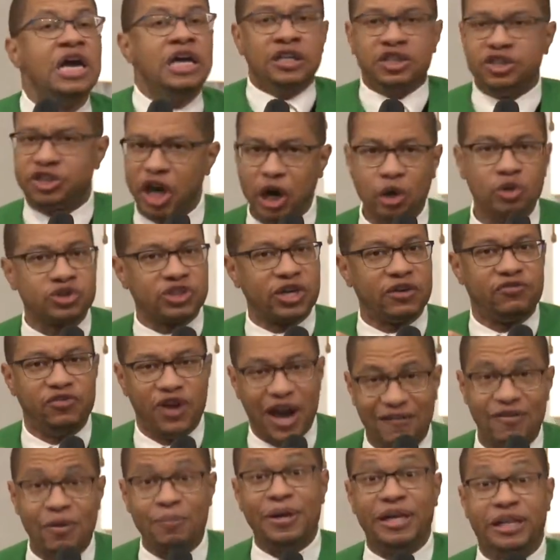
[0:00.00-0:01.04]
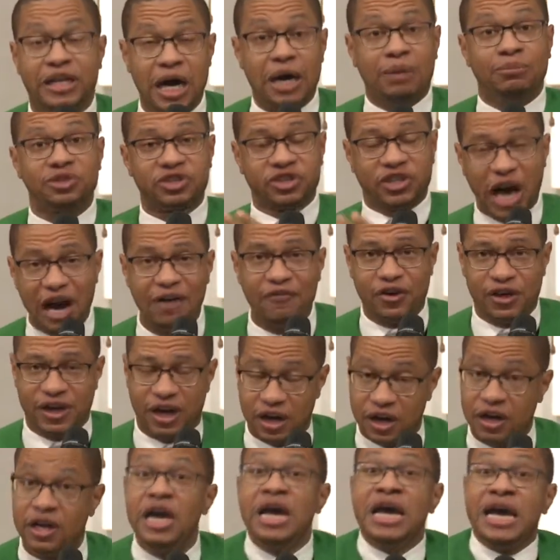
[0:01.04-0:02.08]
Joseph never becomes
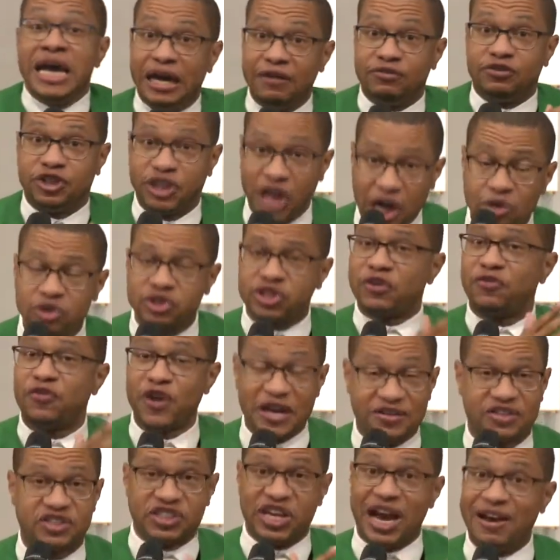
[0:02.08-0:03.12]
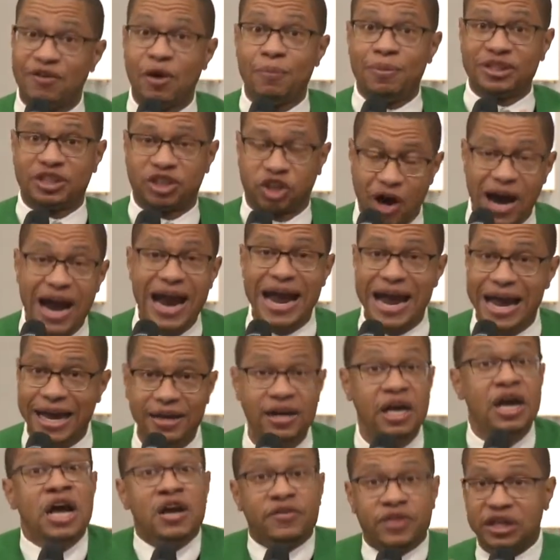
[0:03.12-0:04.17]
governor. If Joseph is never betrayed,
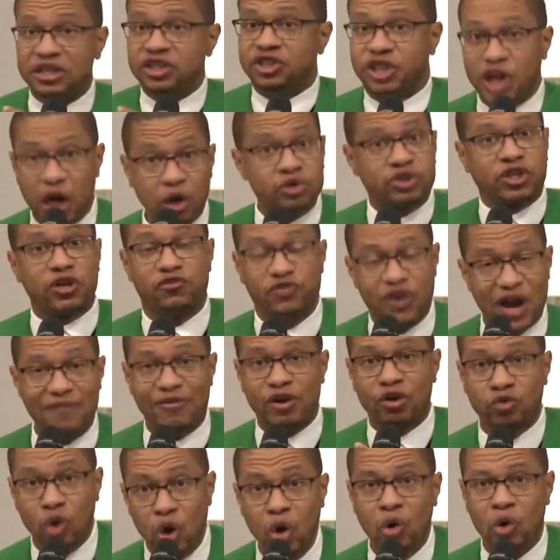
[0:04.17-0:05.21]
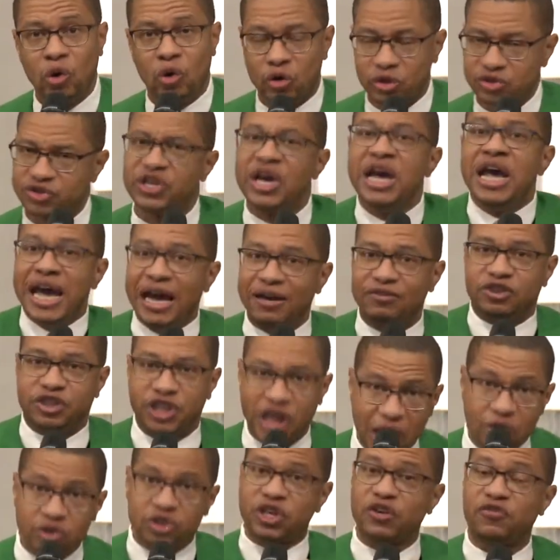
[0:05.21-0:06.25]
then Joseph never rules. If
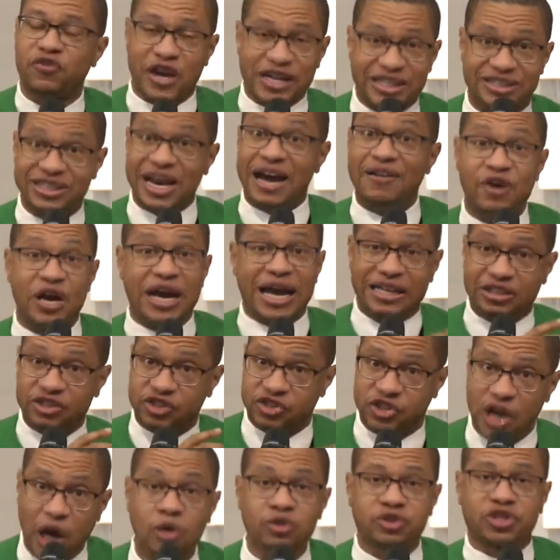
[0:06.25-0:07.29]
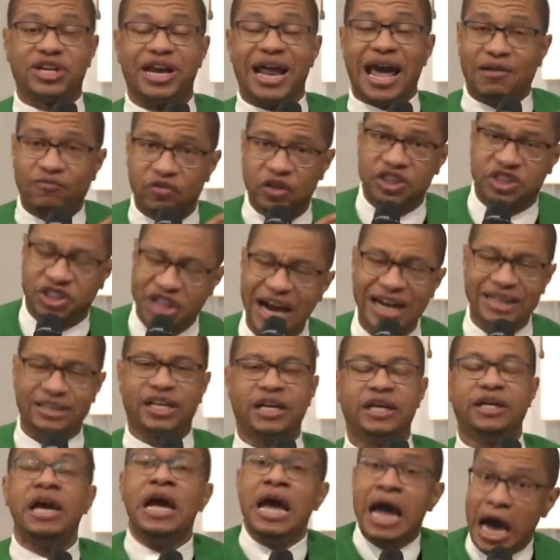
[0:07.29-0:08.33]
Joseph is never insulted and
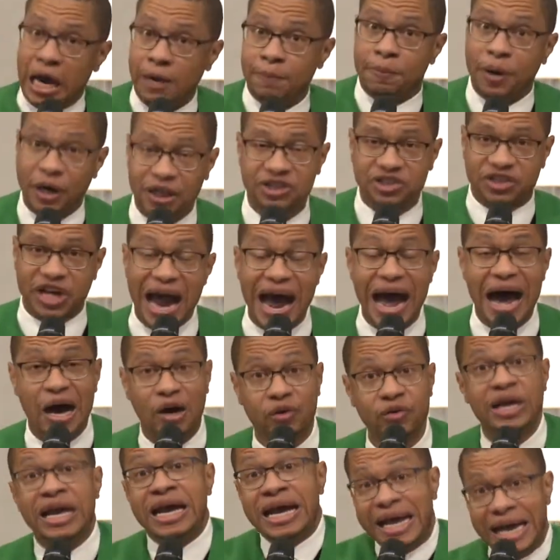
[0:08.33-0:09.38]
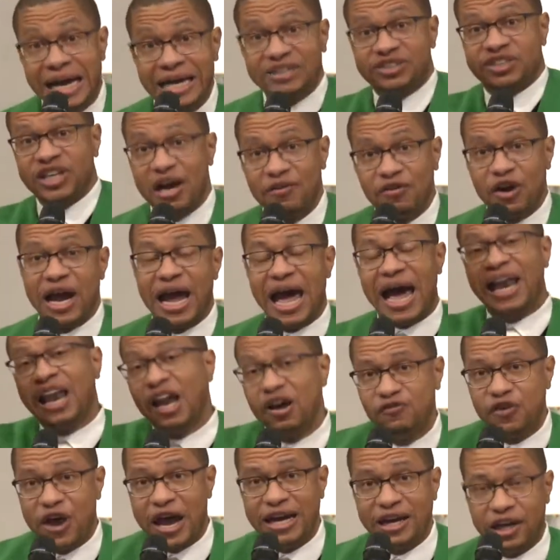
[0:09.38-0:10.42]
rejected and put down, he's never
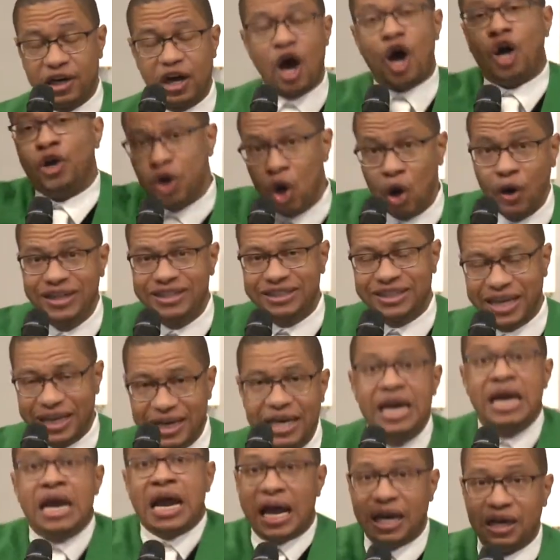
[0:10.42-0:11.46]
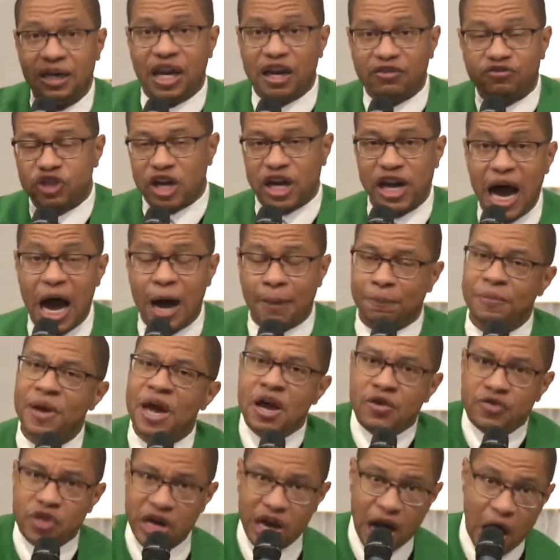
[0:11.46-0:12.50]
elevated, anointed, and lifted up.
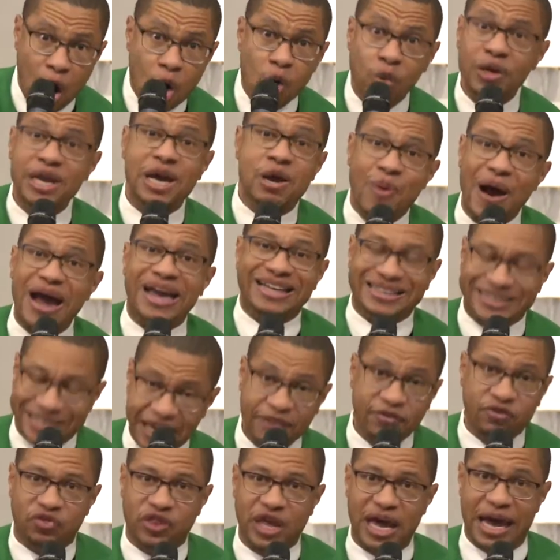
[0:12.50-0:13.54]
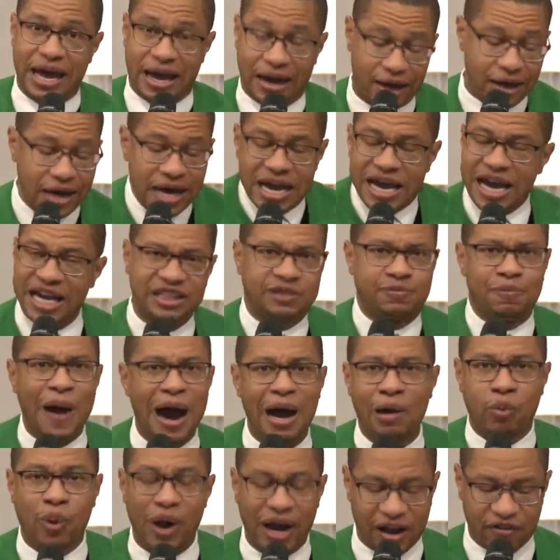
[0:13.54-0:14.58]
The only way to get there is by
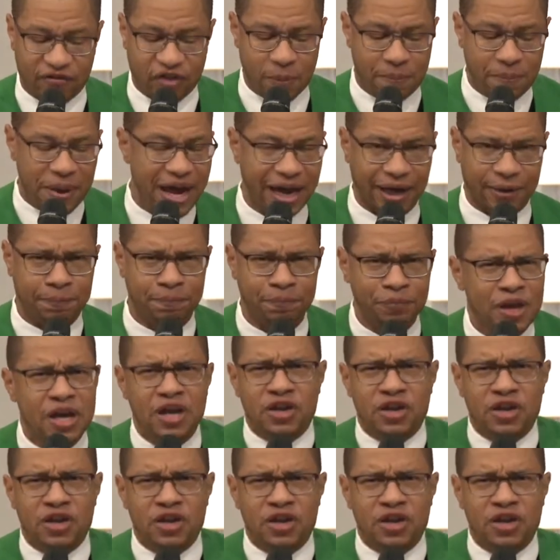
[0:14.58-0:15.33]
way of the pit.